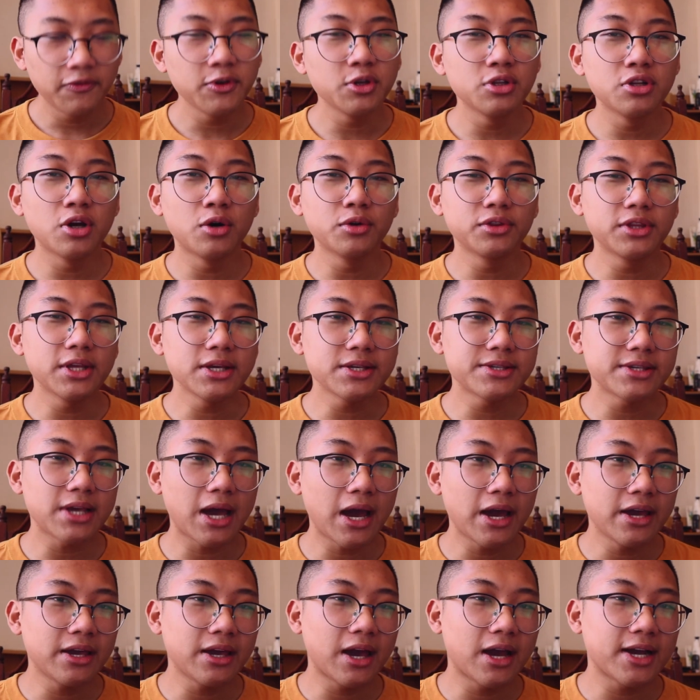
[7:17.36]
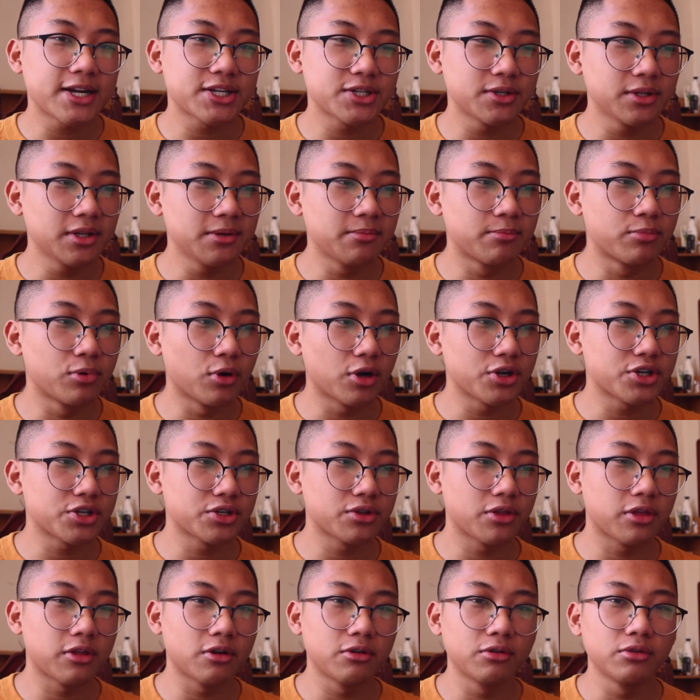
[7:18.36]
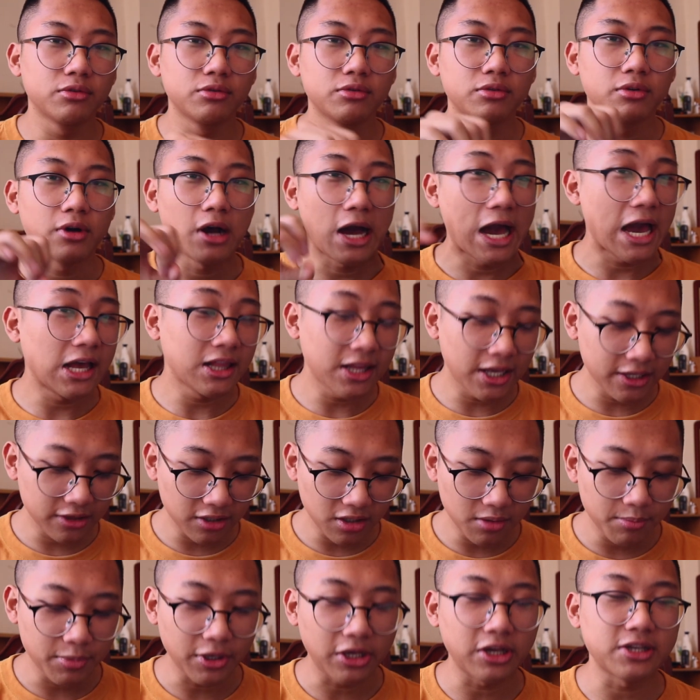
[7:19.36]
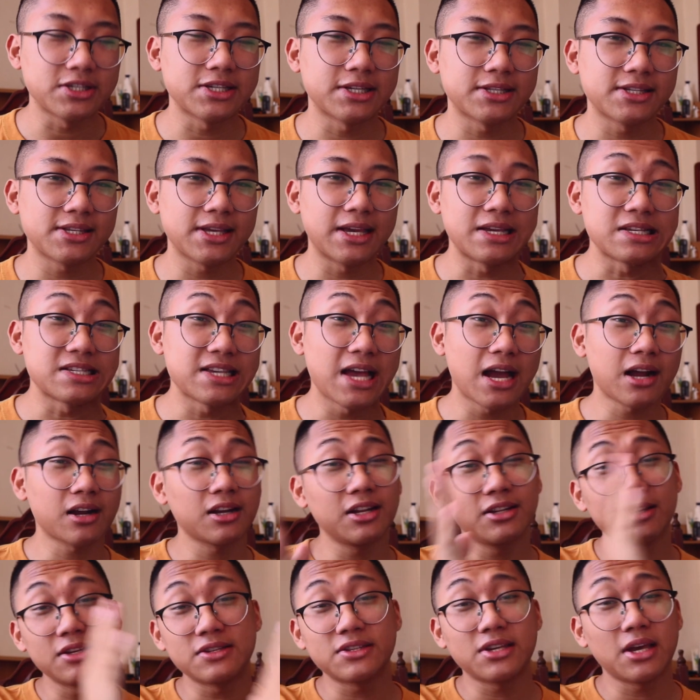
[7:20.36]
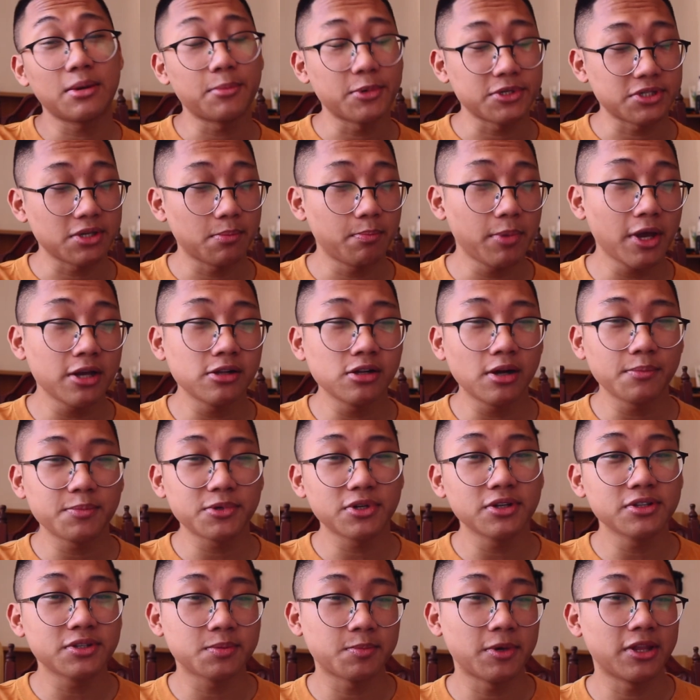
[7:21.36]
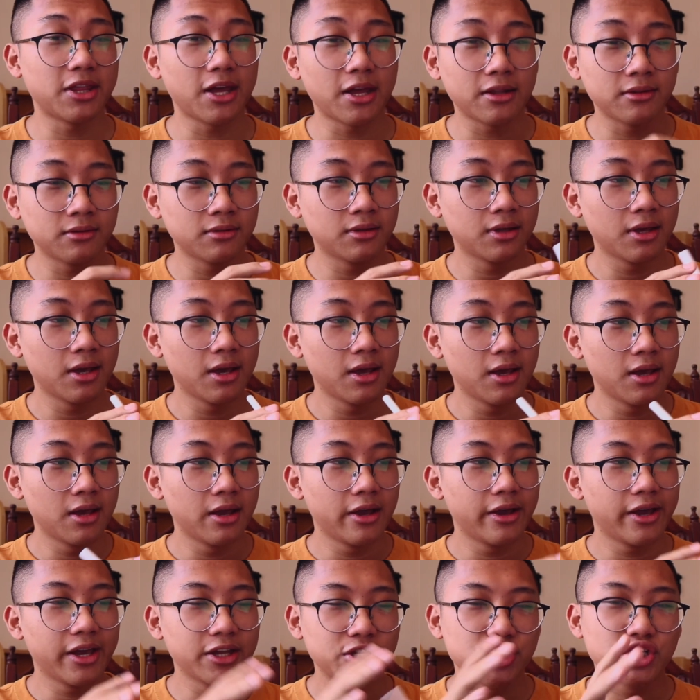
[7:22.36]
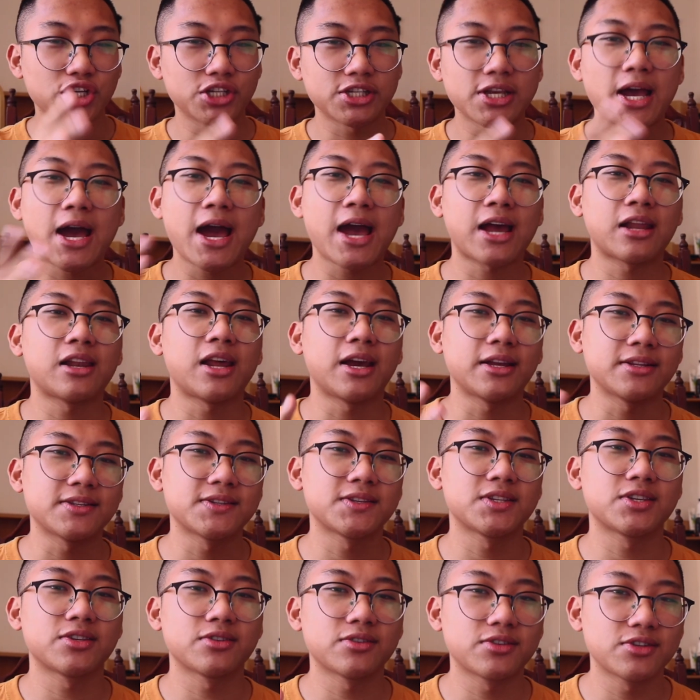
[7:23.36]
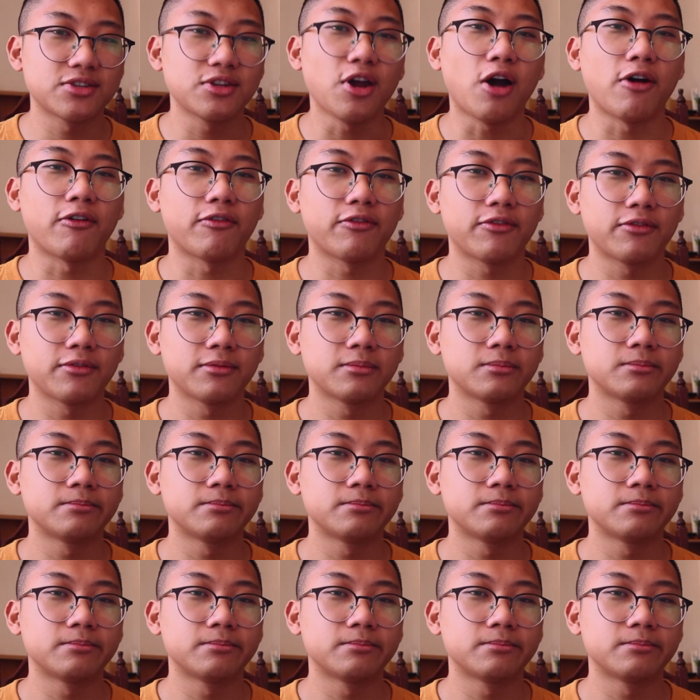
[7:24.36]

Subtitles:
you notice, I actually brush through highlighter because it's exactly the same as the pen options, but then it just highlights stuff.